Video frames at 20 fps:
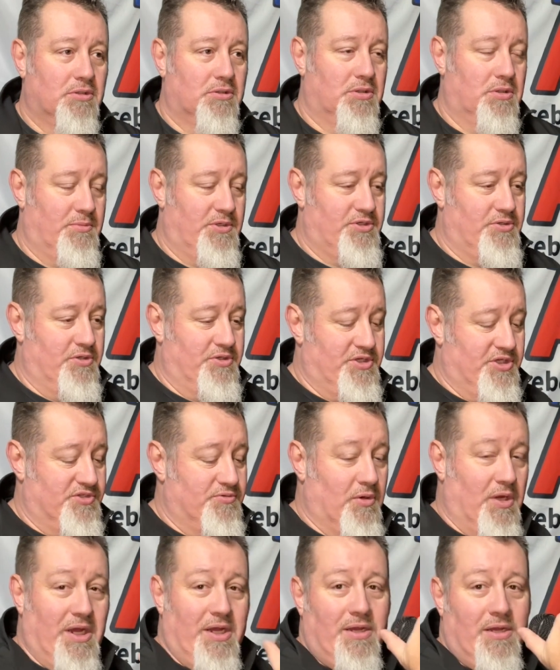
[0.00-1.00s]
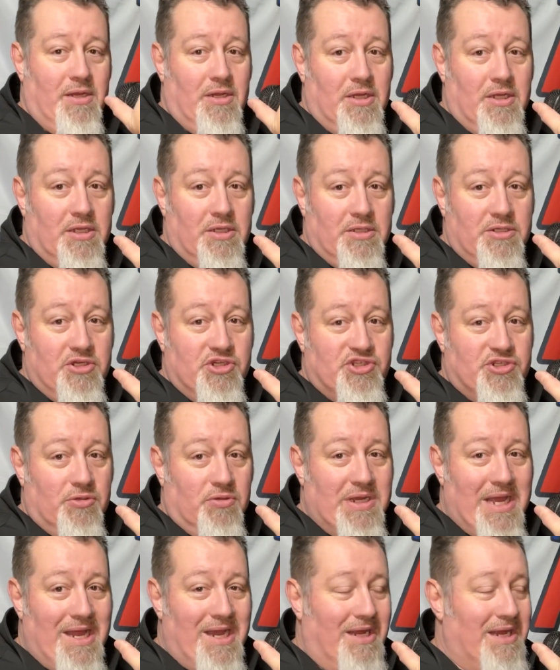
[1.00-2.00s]
Let me do it this way. You still
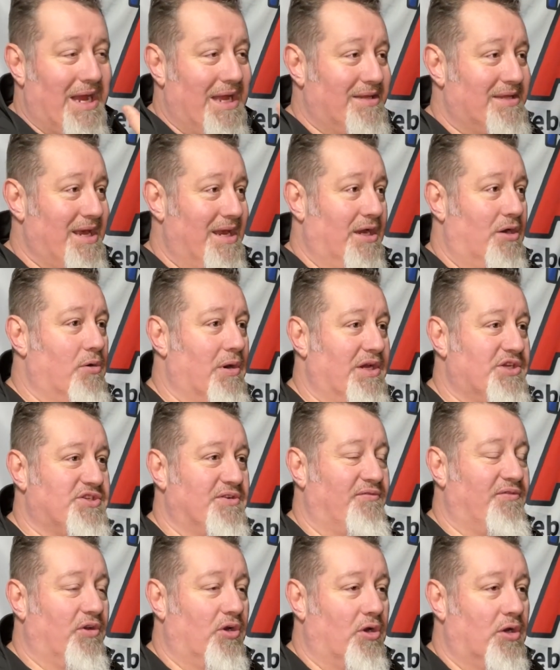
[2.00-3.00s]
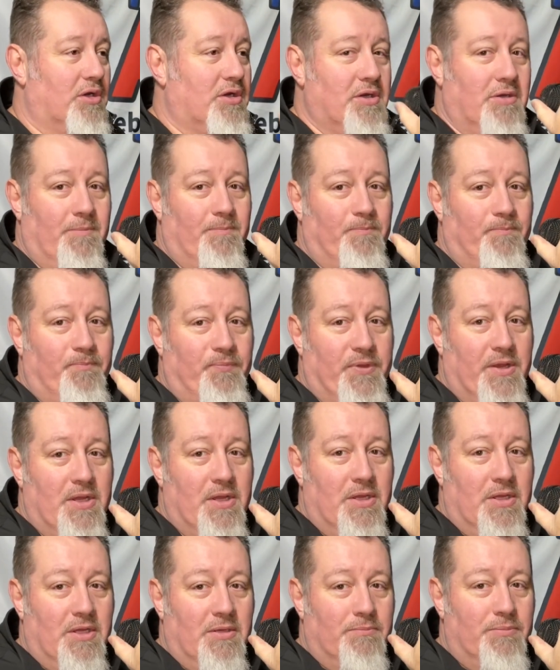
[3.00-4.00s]
kind of got that aggressive look,
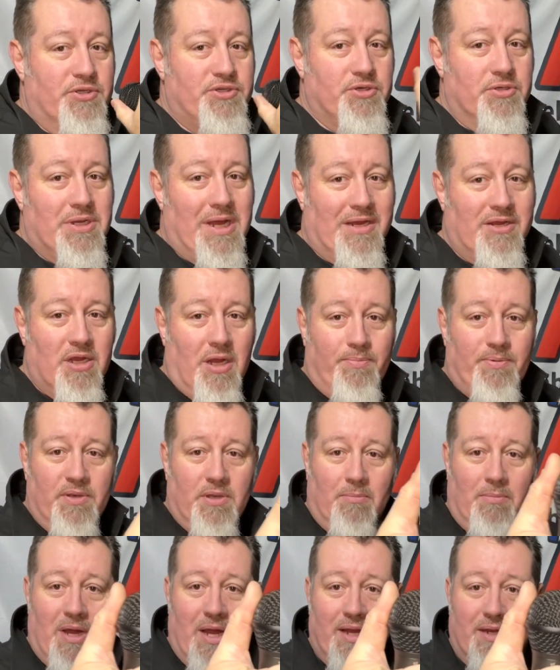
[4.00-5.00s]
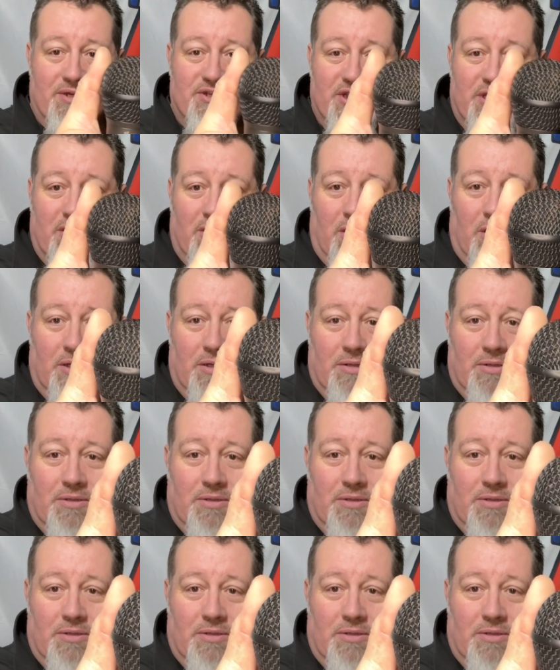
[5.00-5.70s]
but you're not cupping the mic. See, look.